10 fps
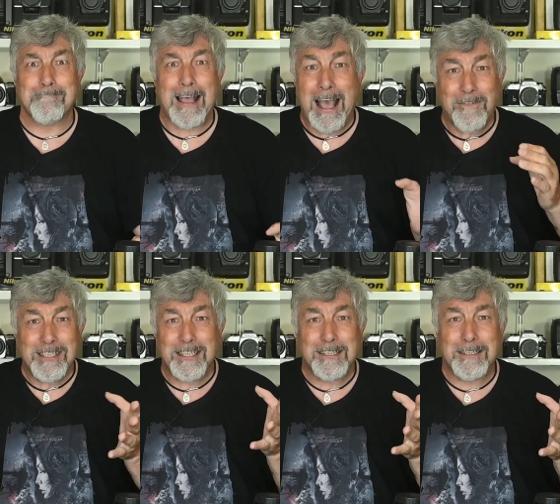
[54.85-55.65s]
having
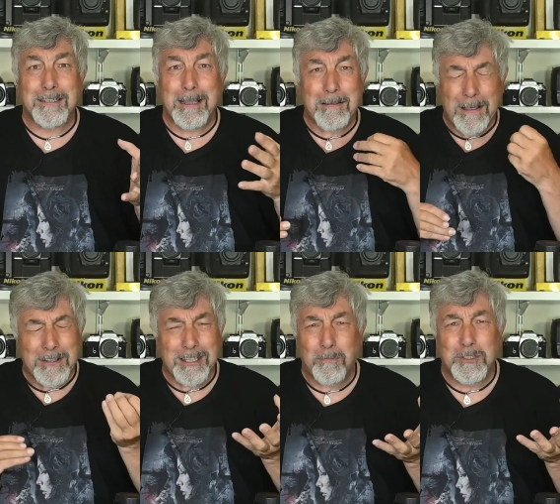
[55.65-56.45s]

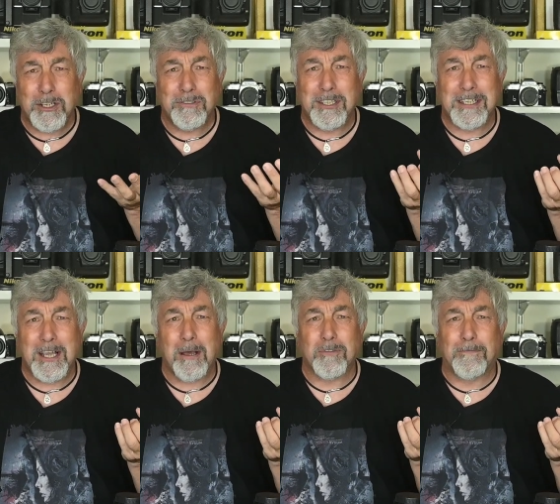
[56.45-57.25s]
the opportunity to
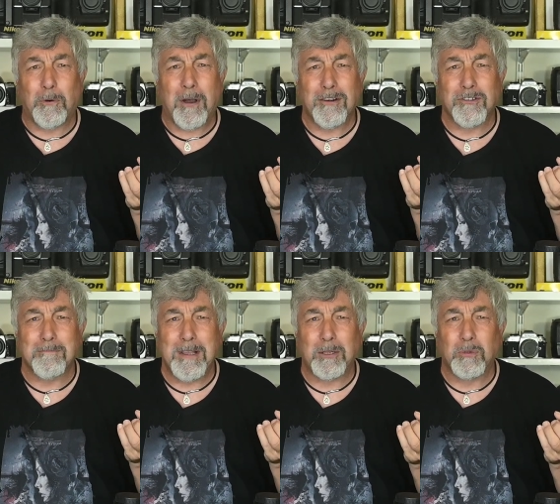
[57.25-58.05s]
go up to
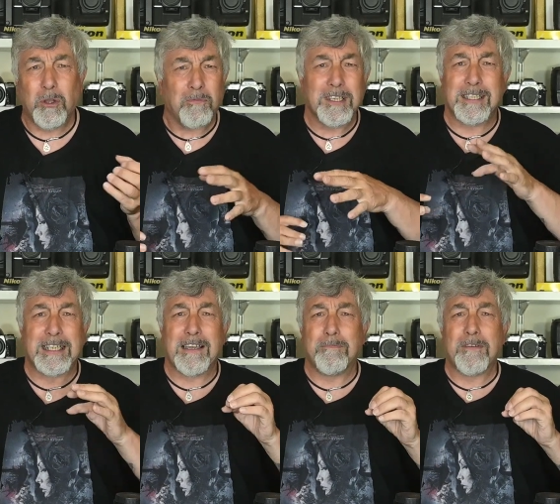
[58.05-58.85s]
400mm would obviously
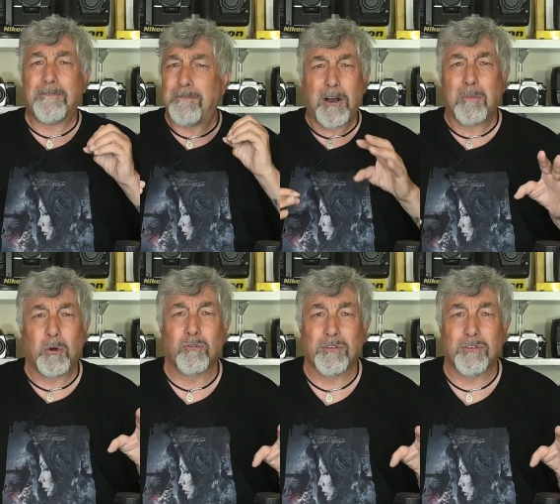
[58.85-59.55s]
give me far more